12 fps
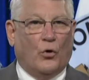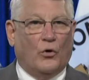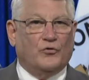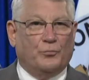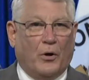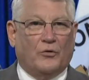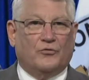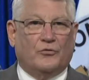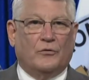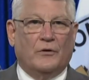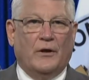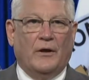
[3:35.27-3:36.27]
George Marshall,
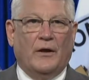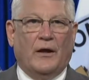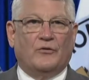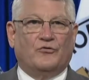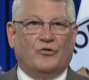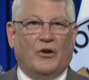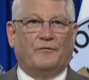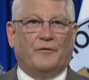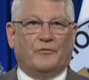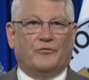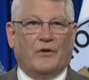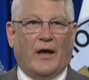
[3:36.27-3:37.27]
as Chief
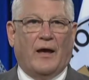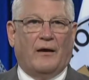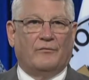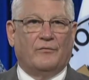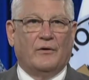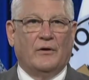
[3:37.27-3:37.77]
of Staff.